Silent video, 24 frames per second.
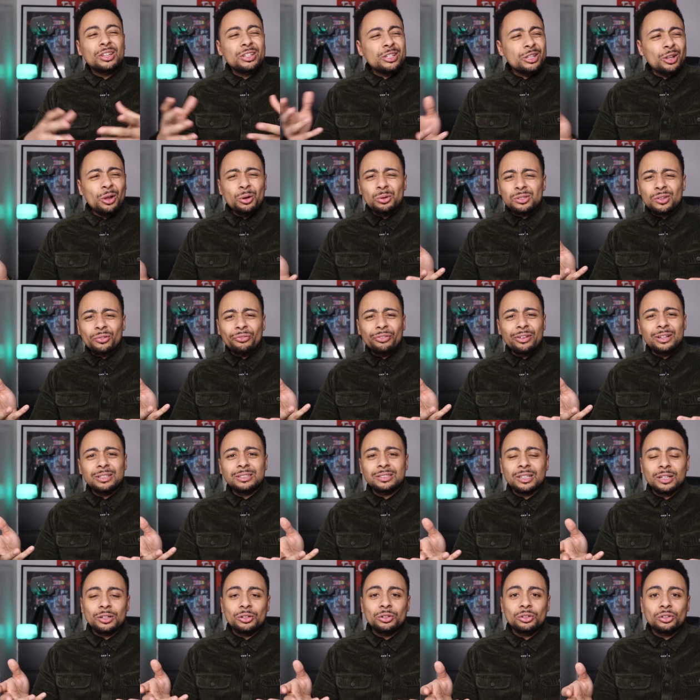There's loads of
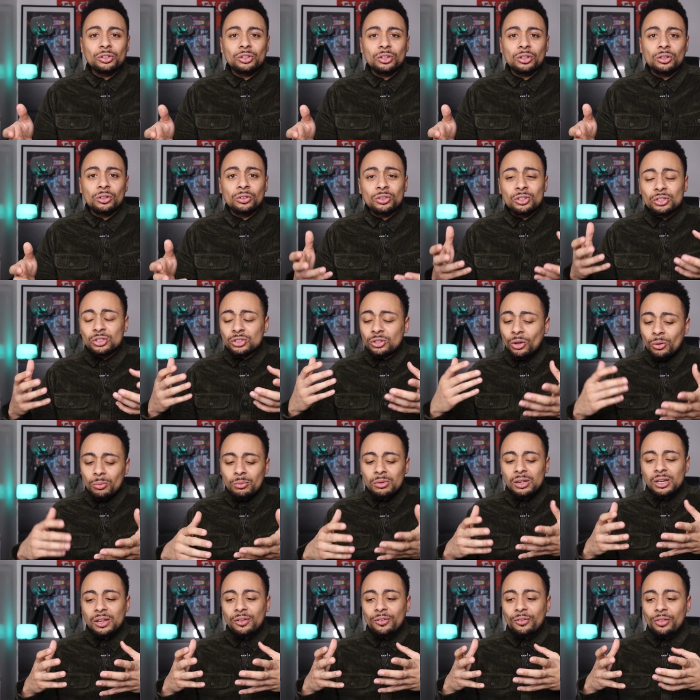things they could do. There's so
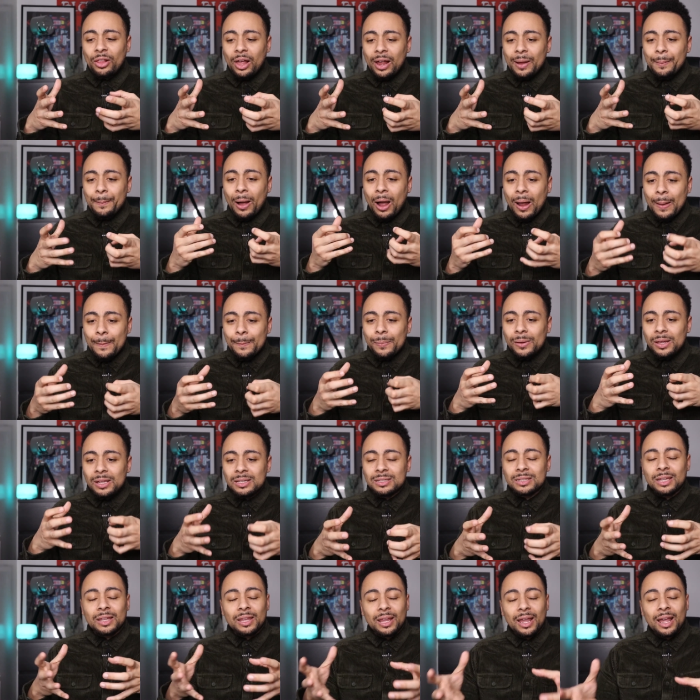many like
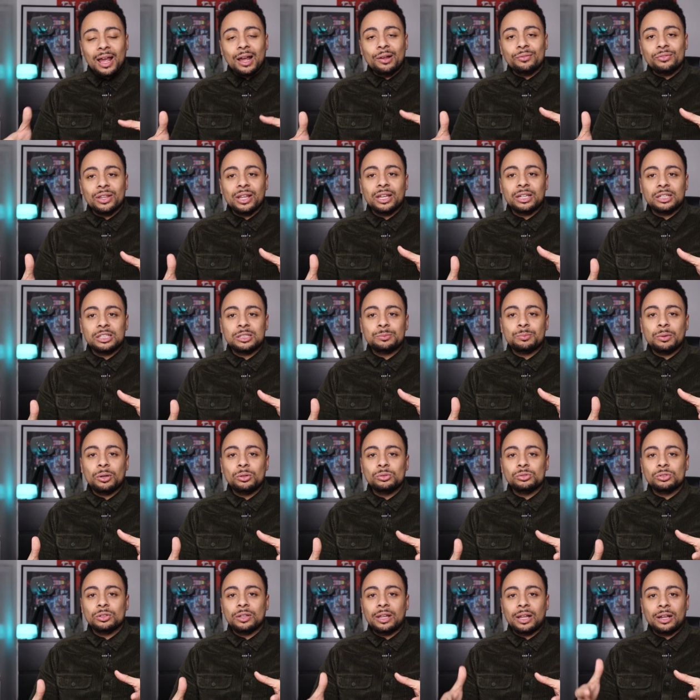IPs that they have at their
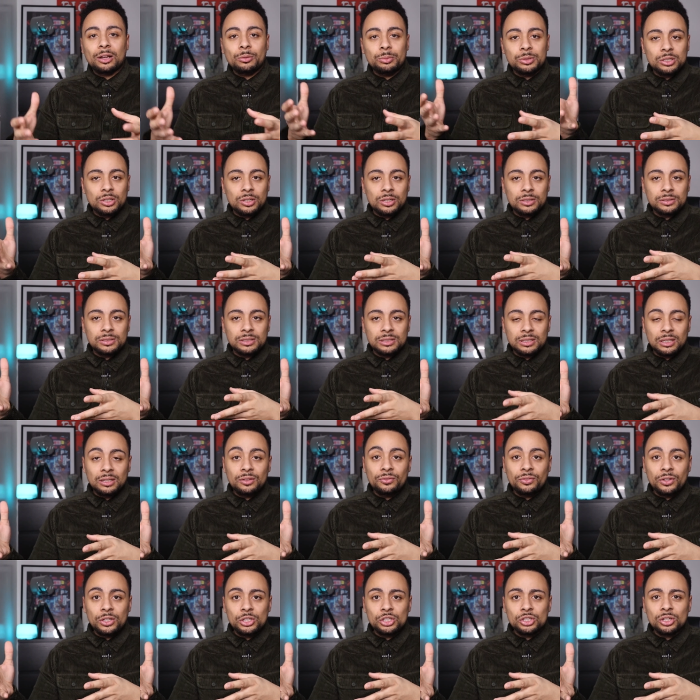disposal that would turn into
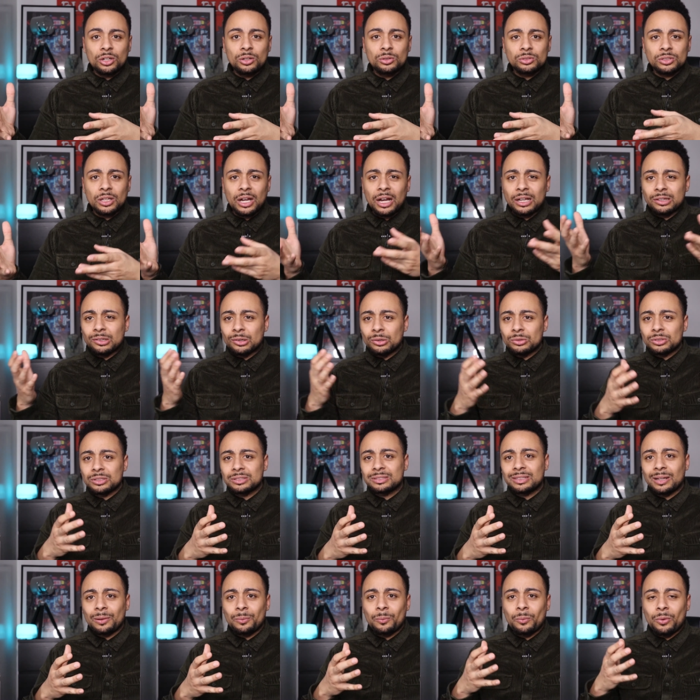TV shows. I don't
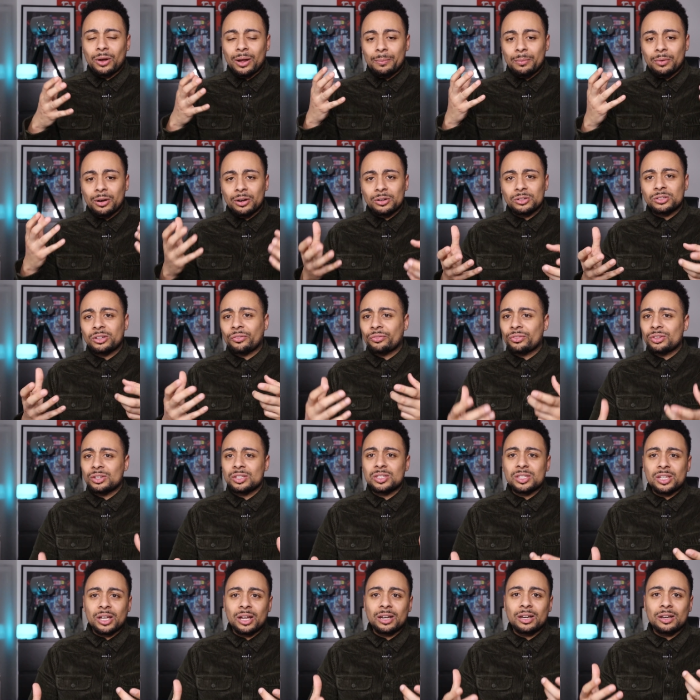understand why Microsoft
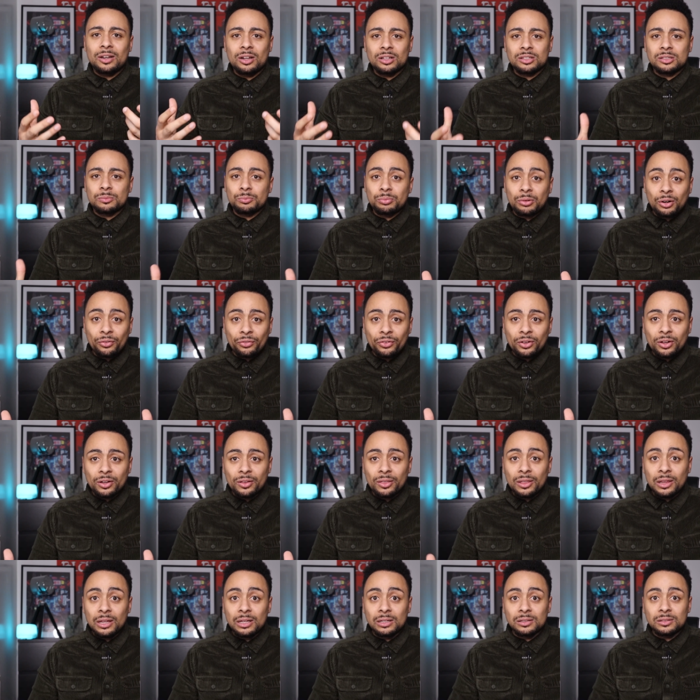decided not to profit
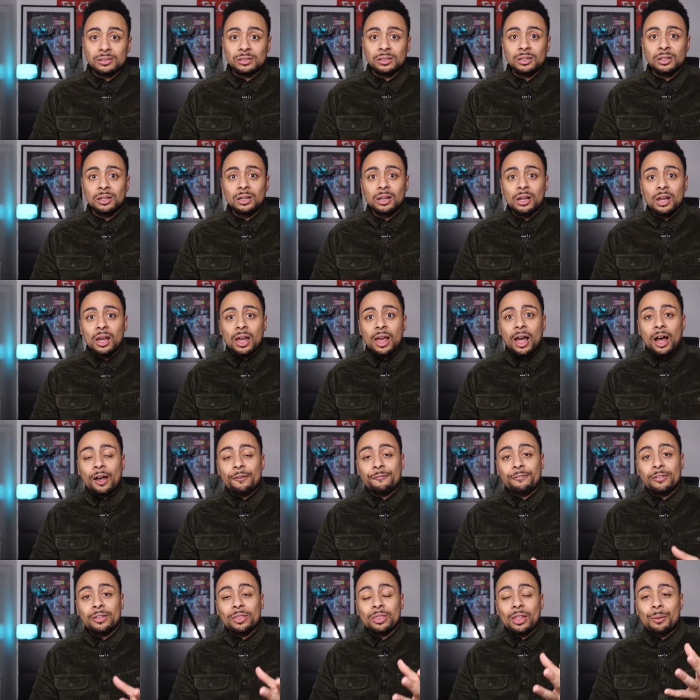on this. I
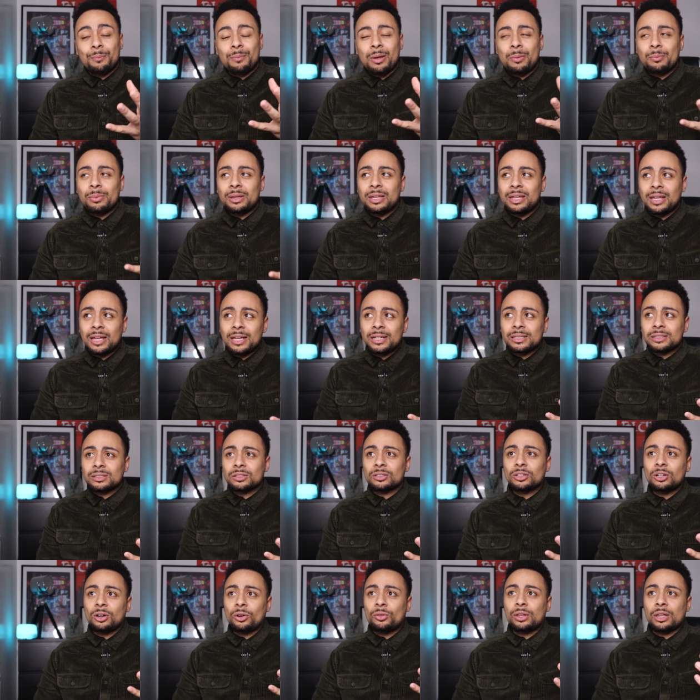think I remember years
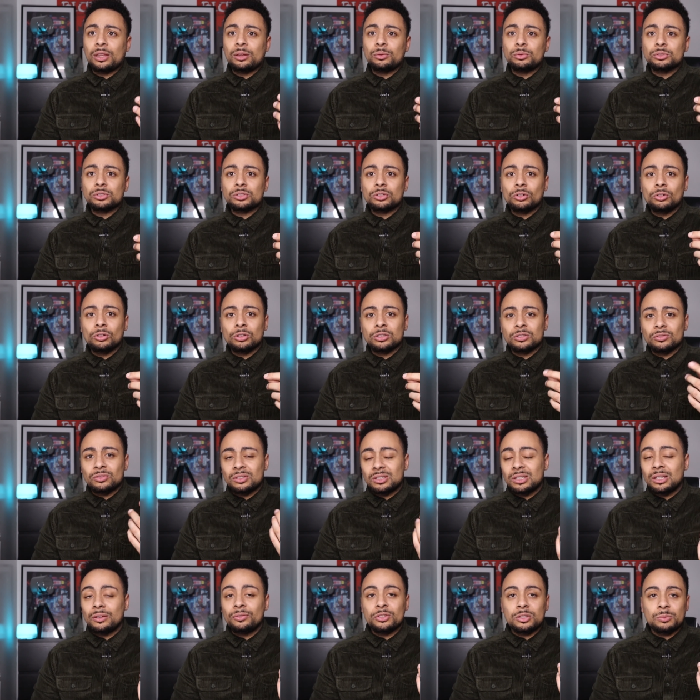ago that there was talks of
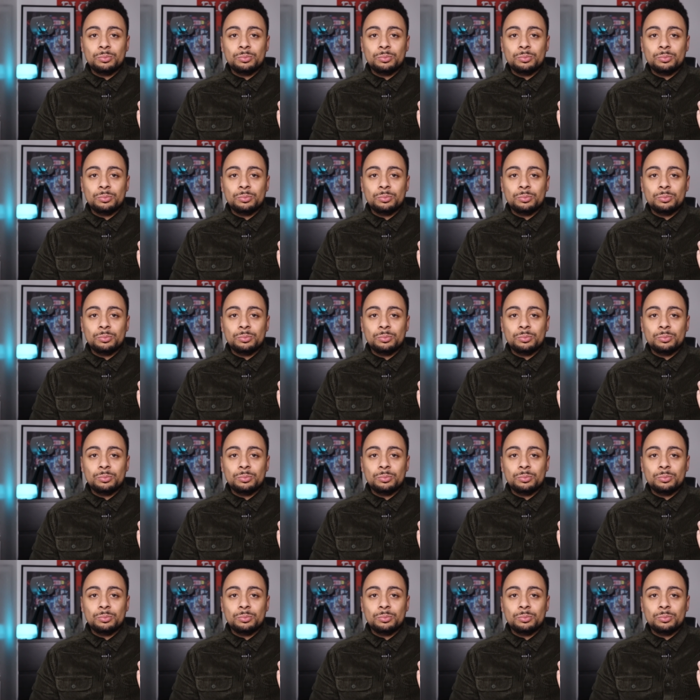Steven